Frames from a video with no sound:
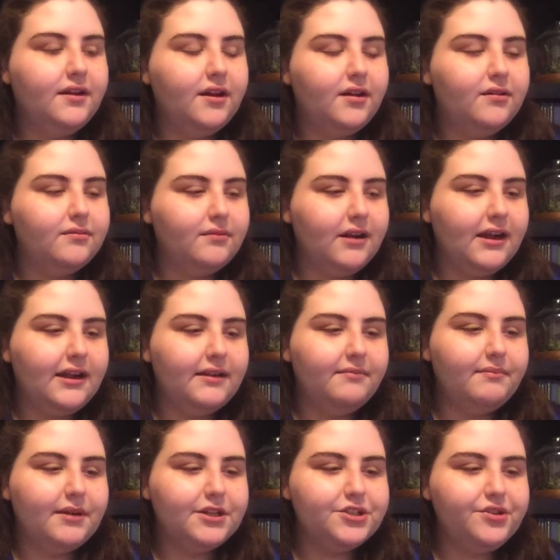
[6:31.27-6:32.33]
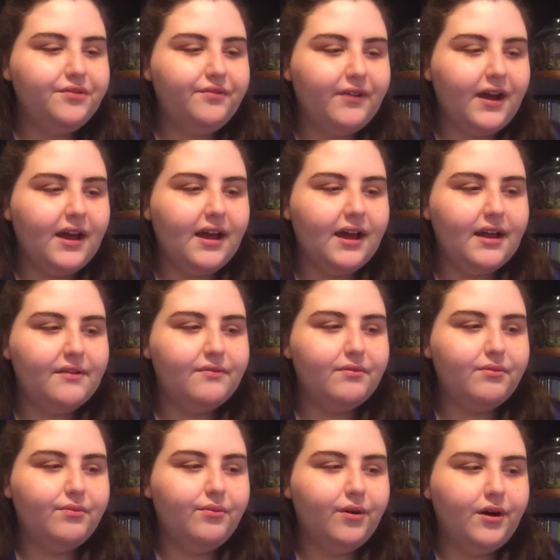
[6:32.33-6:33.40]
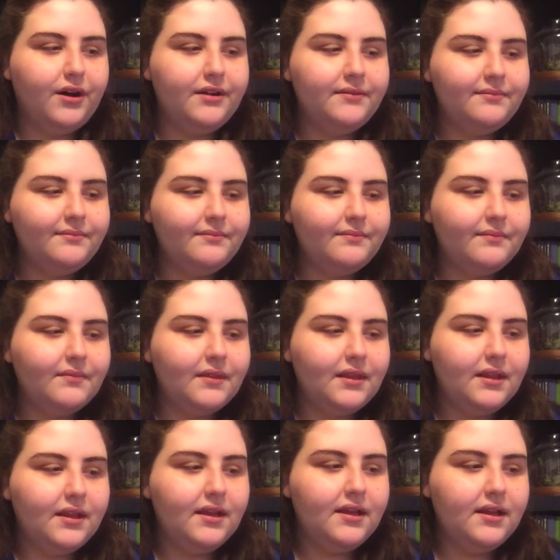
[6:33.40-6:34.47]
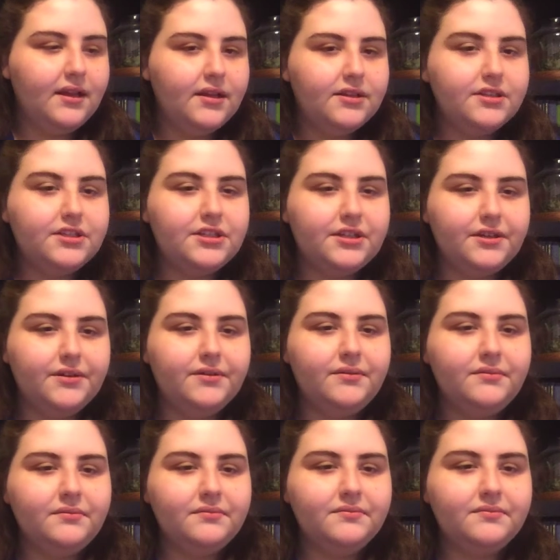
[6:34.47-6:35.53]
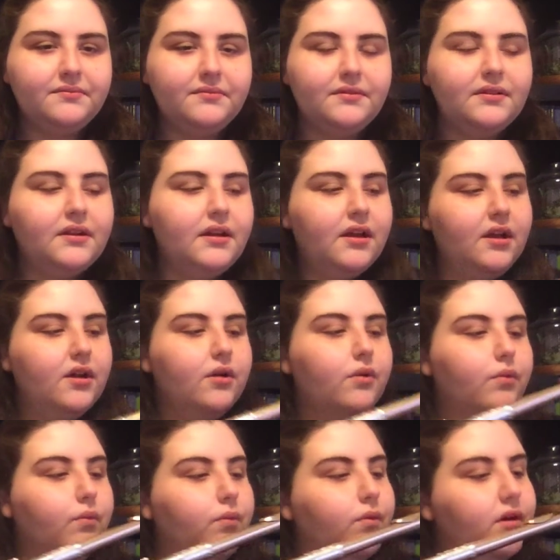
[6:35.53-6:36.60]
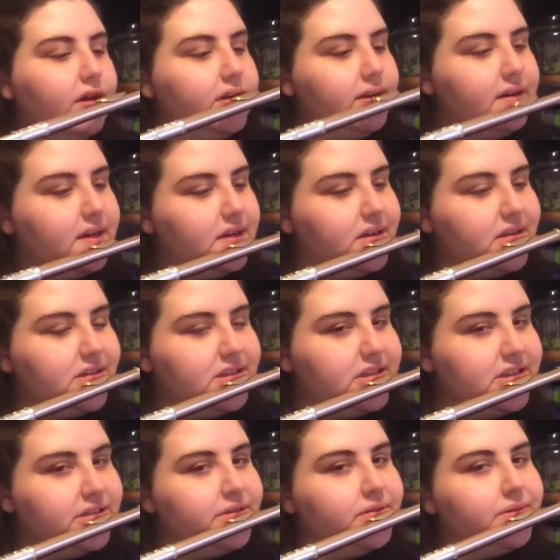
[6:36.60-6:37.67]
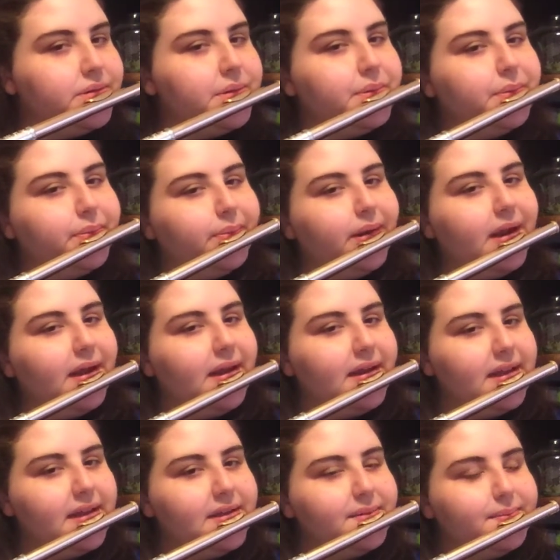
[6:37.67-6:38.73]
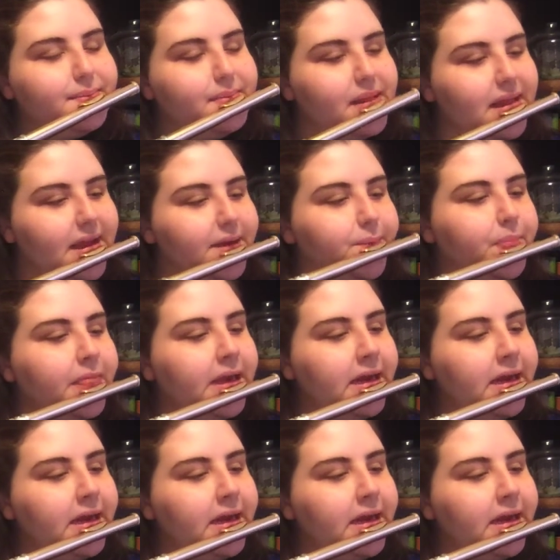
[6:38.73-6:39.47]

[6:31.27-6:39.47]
All right, measure 5. 1, 2, 1, 2, ready, play.